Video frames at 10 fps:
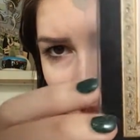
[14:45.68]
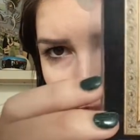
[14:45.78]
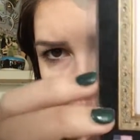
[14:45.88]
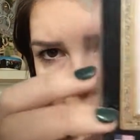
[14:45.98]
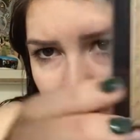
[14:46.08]
the
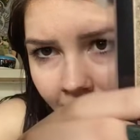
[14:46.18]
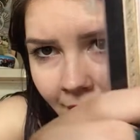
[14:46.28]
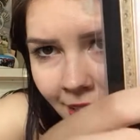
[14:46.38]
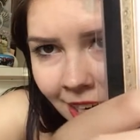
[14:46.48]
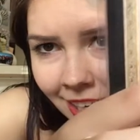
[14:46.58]

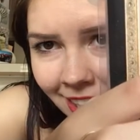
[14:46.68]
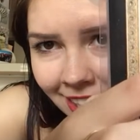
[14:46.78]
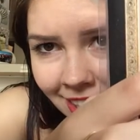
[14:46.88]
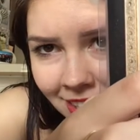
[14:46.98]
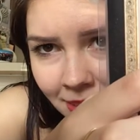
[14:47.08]

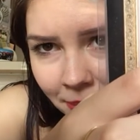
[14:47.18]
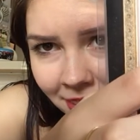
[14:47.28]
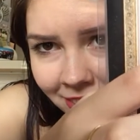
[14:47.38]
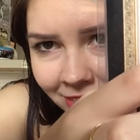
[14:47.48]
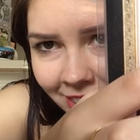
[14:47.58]
tiniest
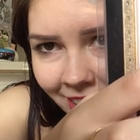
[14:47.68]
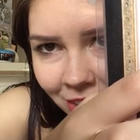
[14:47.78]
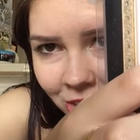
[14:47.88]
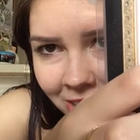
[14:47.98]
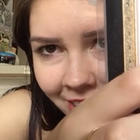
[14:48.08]
bit of
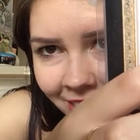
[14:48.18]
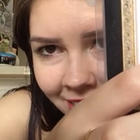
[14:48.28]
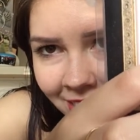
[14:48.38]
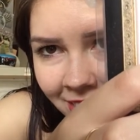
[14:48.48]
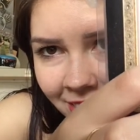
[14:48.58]
couching,
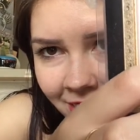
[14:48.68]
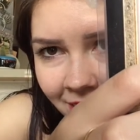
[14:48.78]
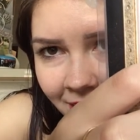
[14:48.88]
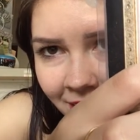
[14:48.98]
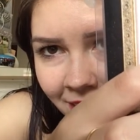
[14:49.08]

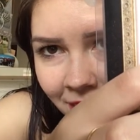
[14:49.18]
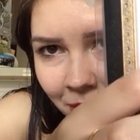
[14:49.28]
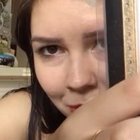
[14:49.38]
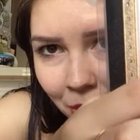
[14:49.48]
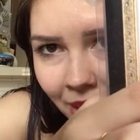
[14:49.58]

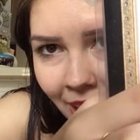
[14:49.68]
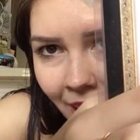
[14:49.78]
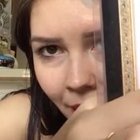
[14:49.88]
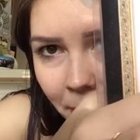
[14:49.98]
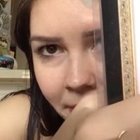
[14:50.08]

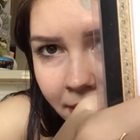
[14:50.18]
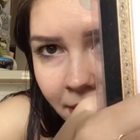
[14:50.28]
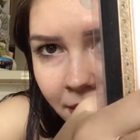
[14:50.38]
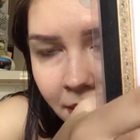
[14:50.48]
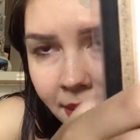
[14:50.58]

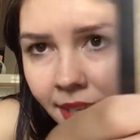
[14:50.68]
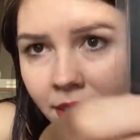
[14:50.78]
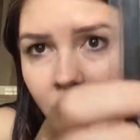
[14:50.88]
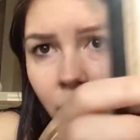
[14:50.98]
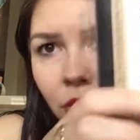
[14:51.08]
perhaps. Stay
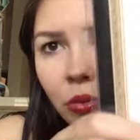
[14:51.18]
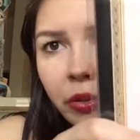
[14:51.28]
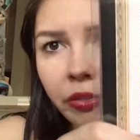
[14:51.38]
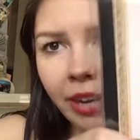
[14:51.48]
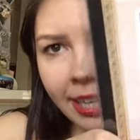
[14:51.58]
tuned, we'll
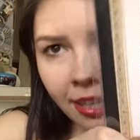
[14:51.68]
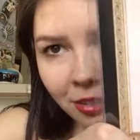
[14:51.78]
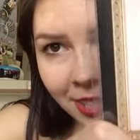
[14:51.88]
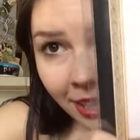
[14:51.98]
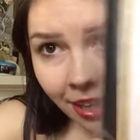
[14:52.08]
find
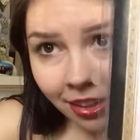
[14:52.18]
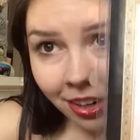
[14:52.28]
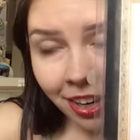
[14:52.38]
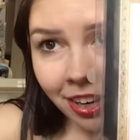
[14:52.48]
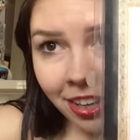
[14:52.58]
out
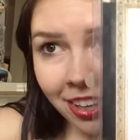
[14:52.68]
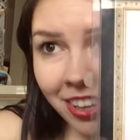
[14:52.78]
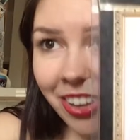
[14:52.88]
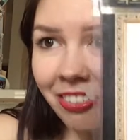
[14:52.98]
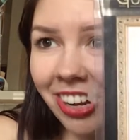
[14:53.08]
together
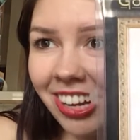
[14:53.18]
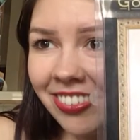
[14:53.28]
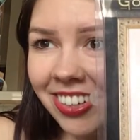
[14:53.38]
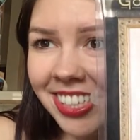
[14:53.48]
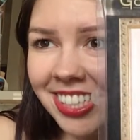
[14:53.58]
if I
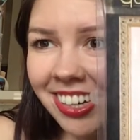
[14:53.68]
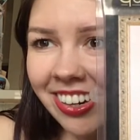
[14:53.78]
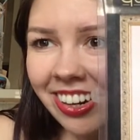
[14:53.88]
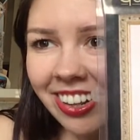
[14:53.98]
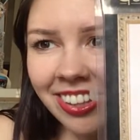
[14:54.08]
ever
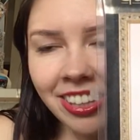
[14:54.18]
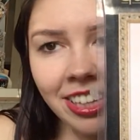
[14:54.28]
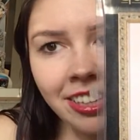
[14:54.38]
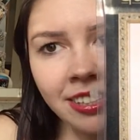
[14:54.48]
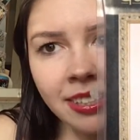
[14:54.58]
start all of
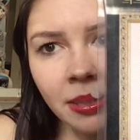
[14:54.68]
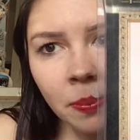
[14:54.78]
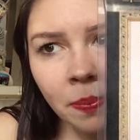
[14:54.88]
these.